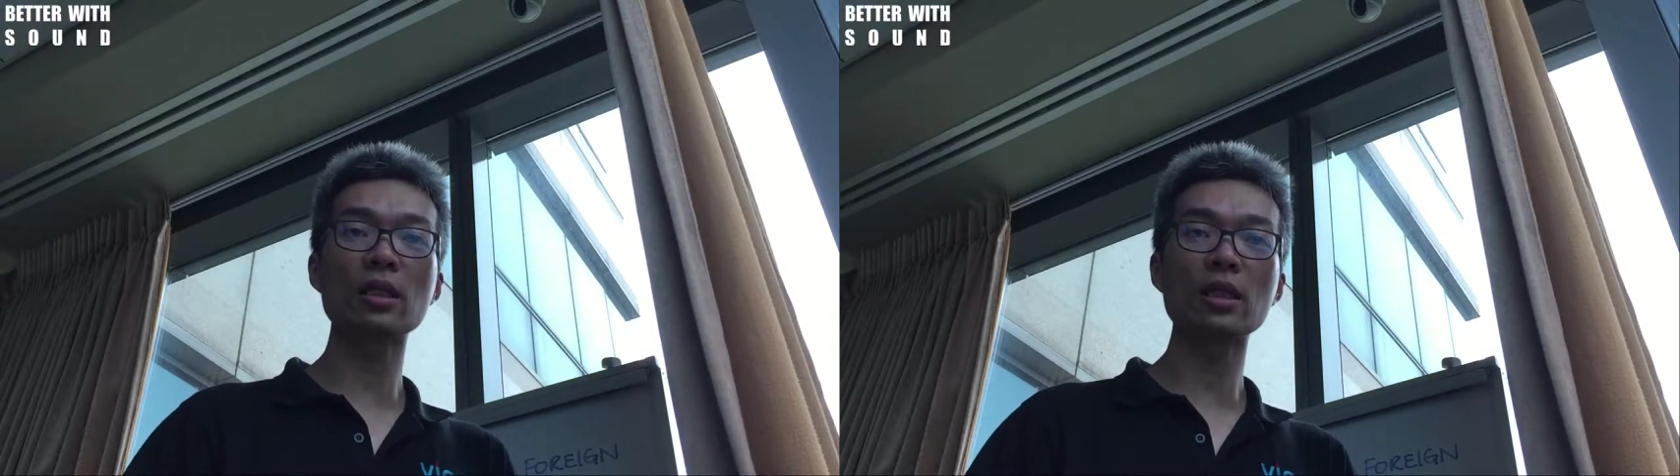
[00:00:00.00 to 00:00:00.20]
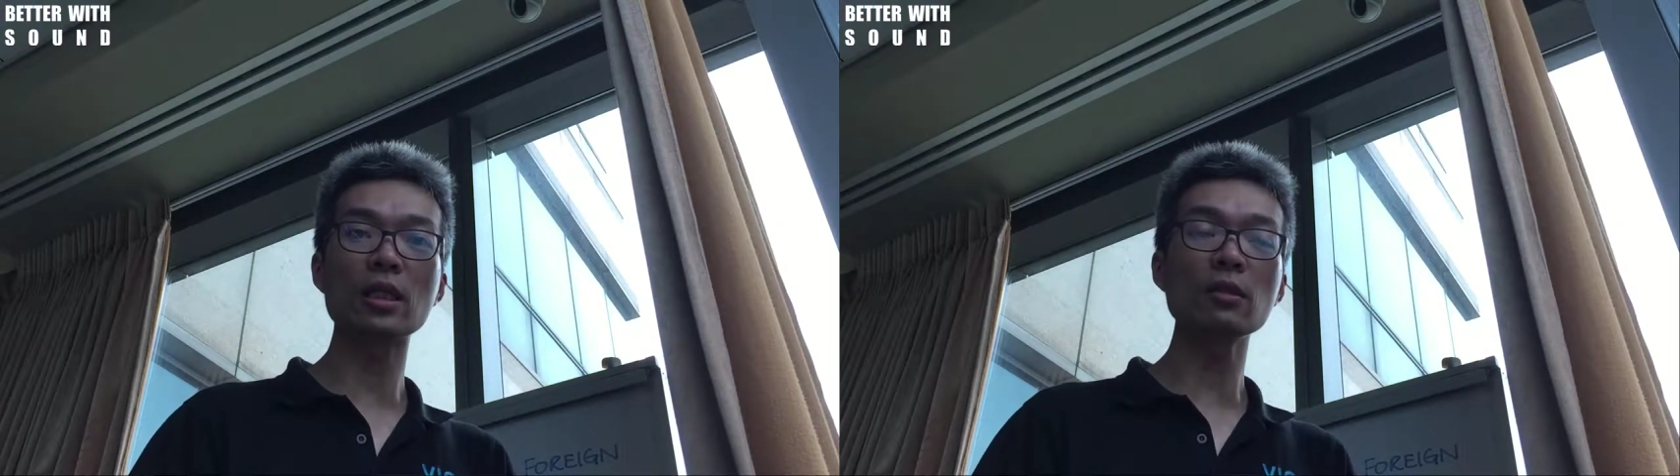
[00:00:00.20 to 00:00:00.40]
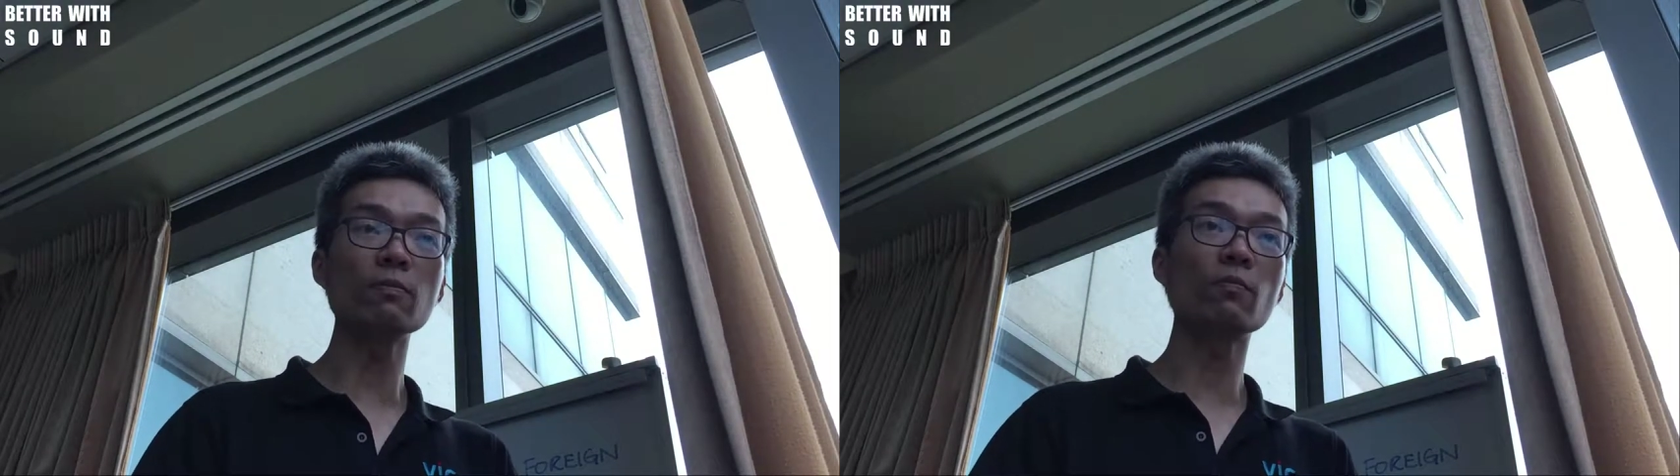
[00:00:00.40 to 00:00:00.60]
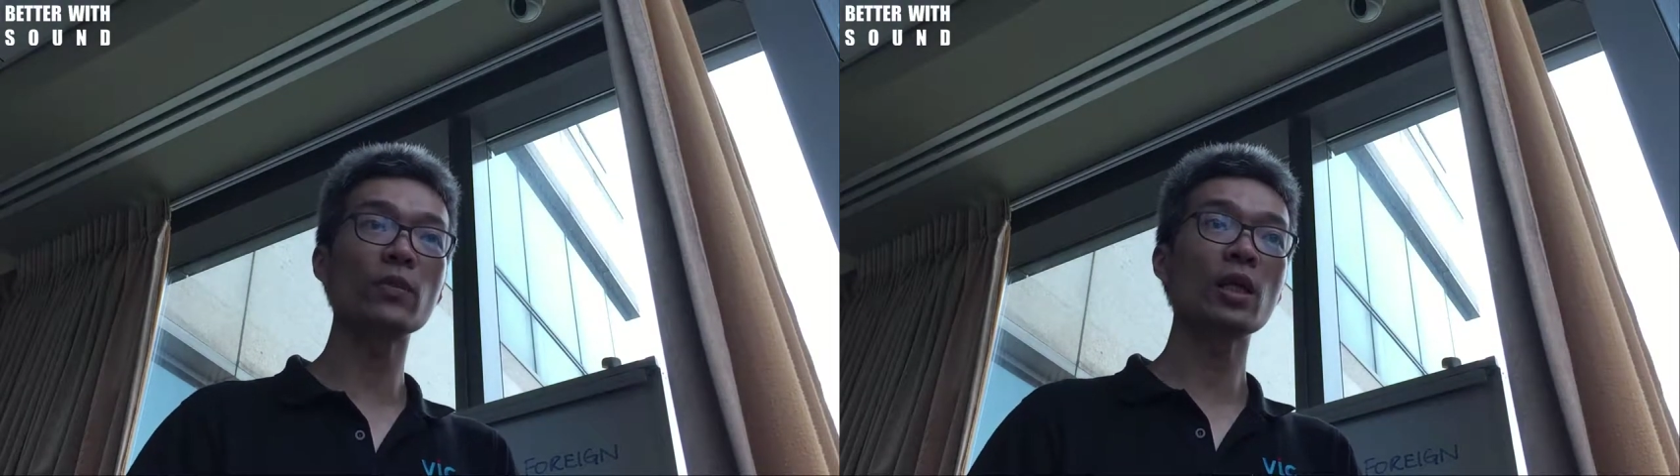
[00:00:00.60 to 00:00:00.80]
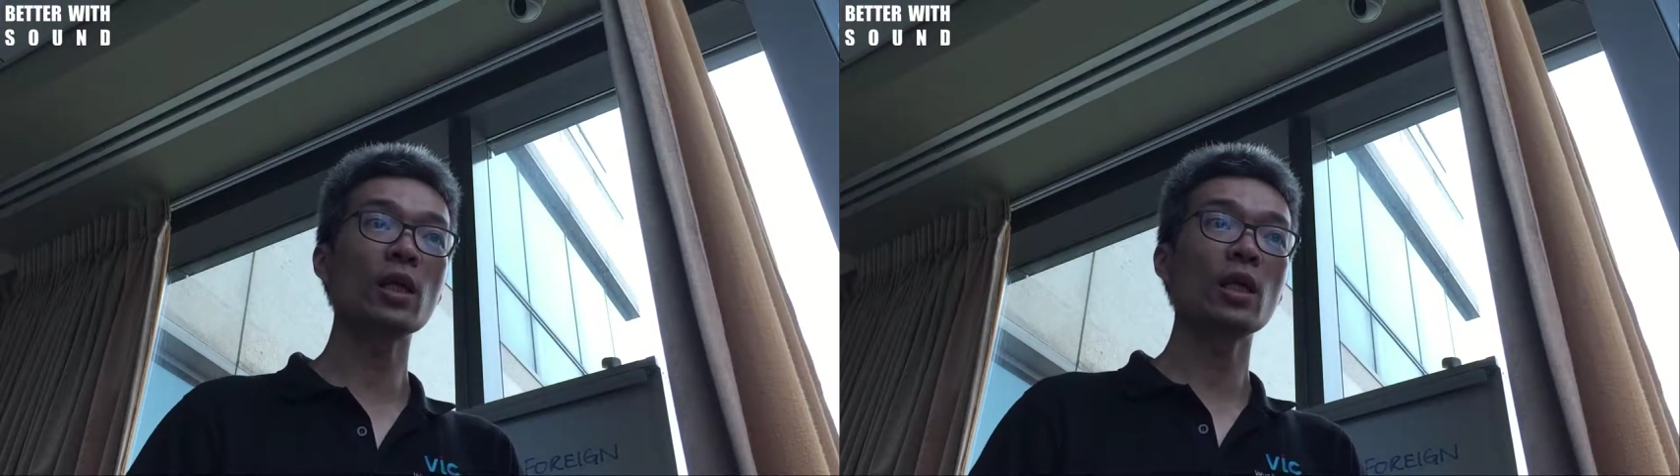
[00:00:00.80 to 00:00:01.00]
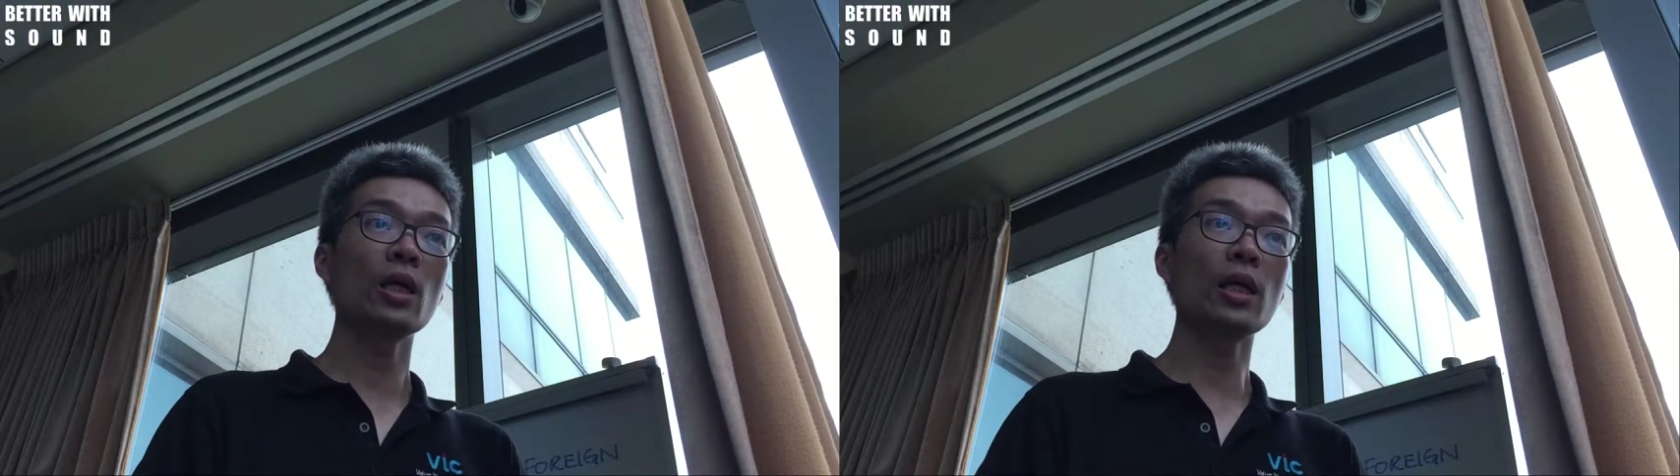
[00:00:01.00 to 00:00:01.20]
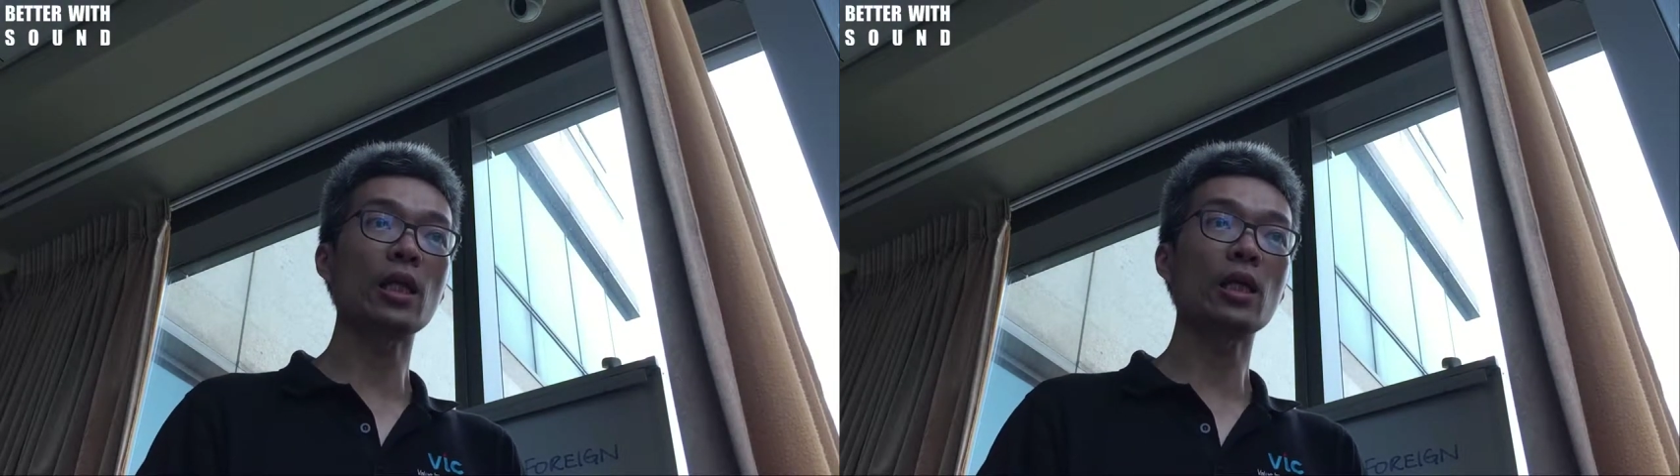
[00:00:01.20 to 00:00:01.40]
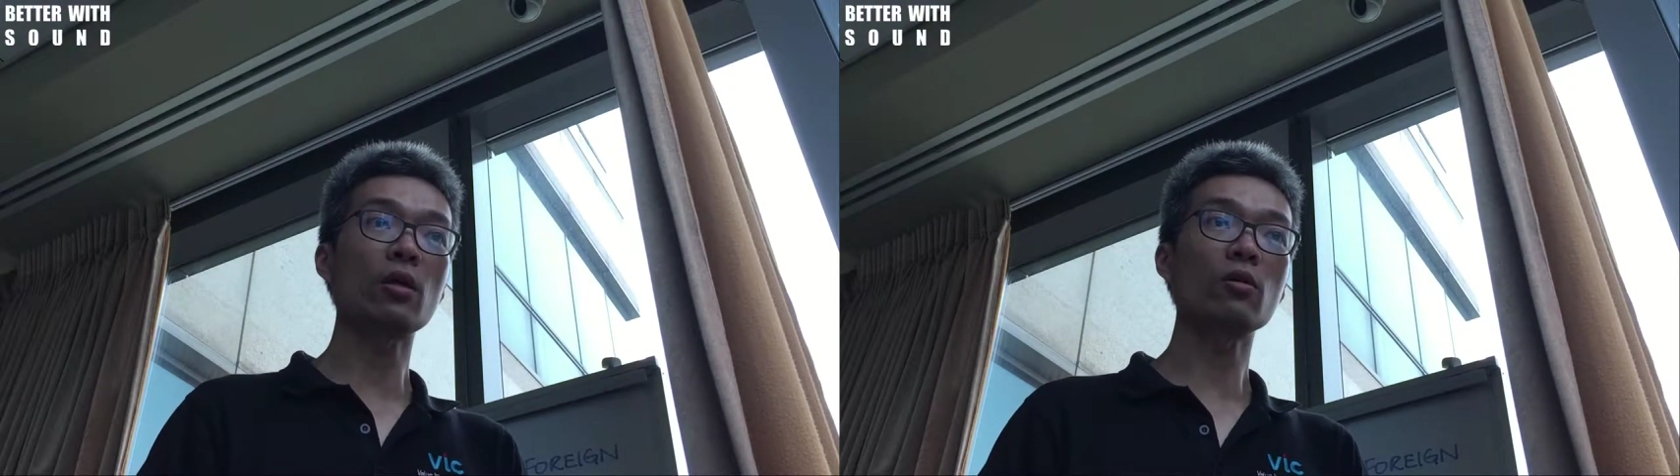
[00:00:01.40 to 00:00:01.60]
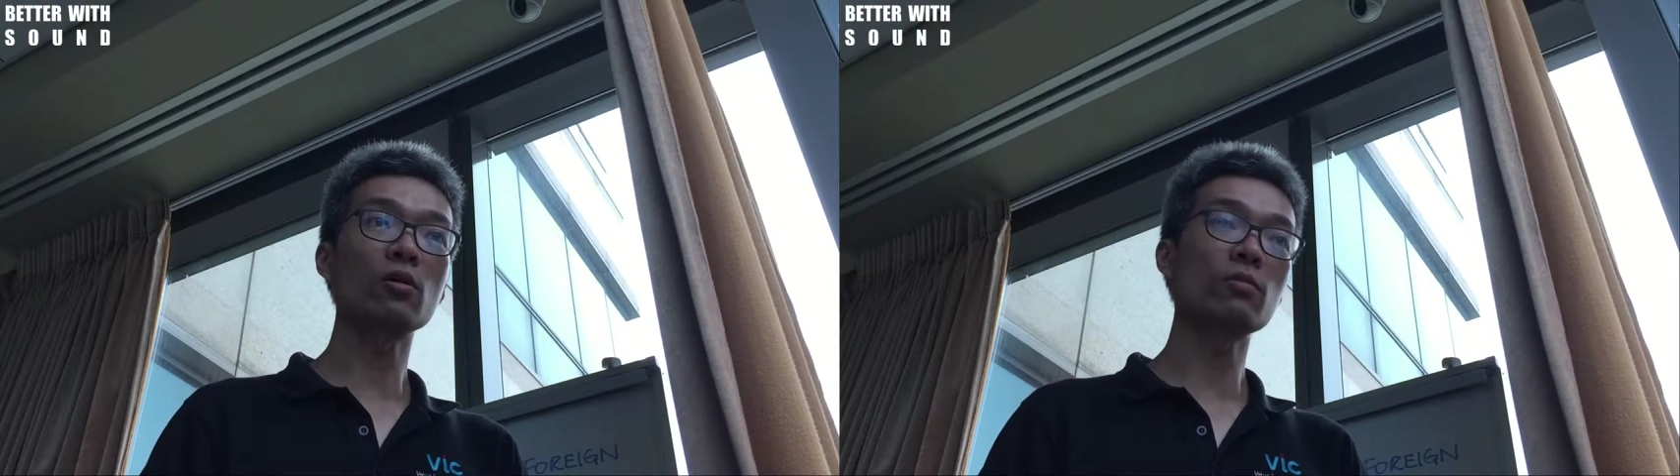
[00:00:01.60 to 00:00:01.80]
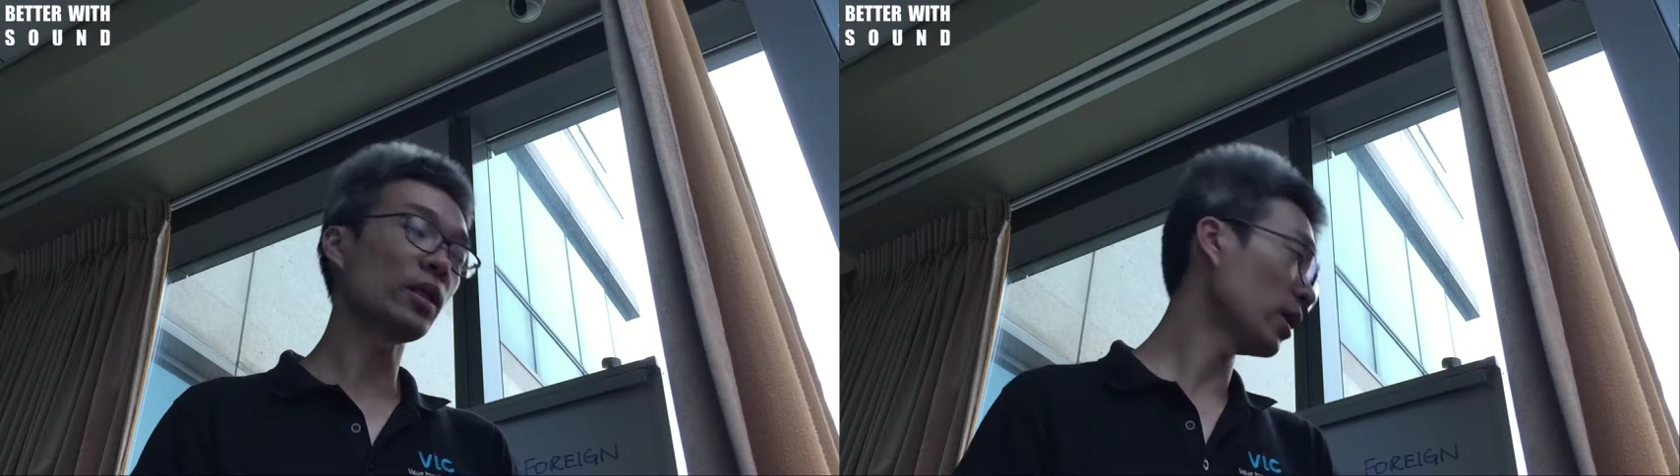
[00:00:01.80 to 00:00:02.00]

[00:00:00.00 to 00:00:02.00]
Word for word: thinking, and I hope